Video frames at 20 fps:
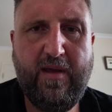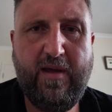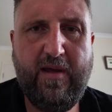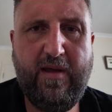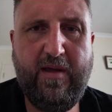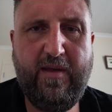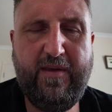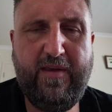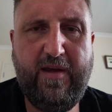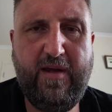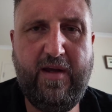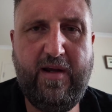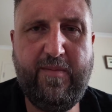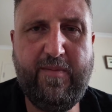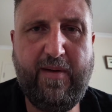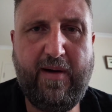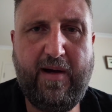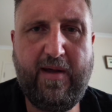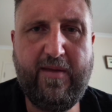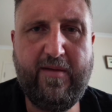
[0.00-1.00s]
At the early
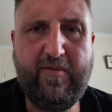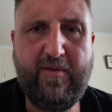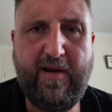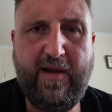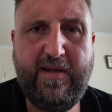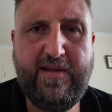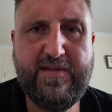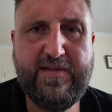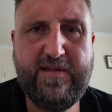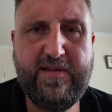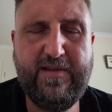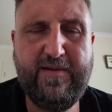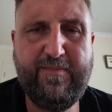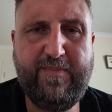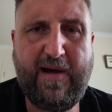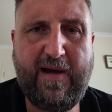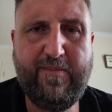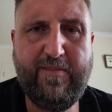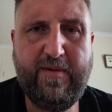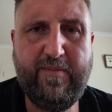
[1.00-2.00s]
part of the race, the
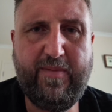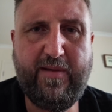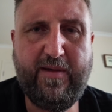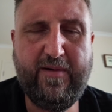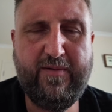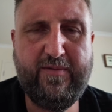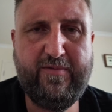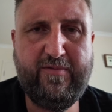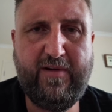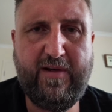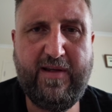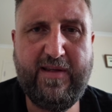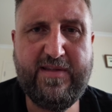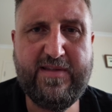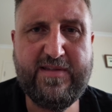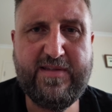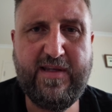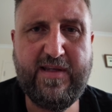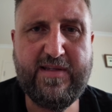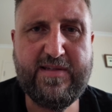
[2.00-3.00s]
Batmobile 3-litre
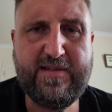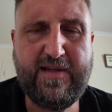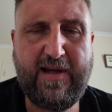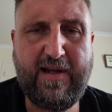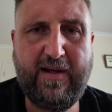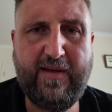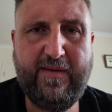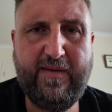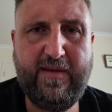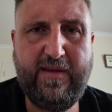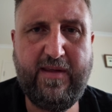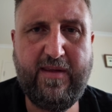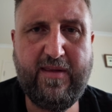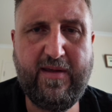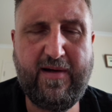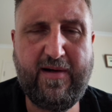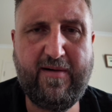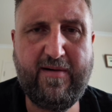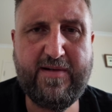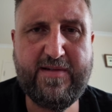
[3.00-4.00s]
CSL and the
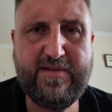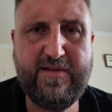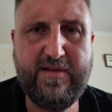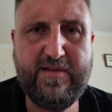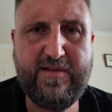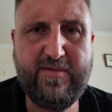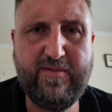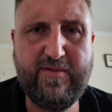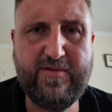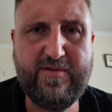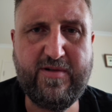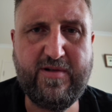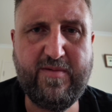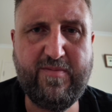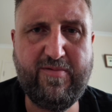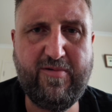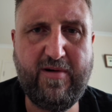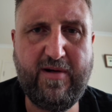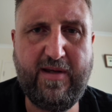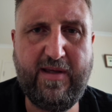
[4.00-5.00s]
RS30 100
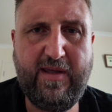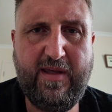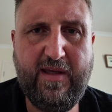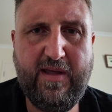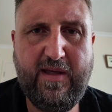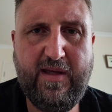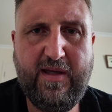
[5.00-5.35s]
Capri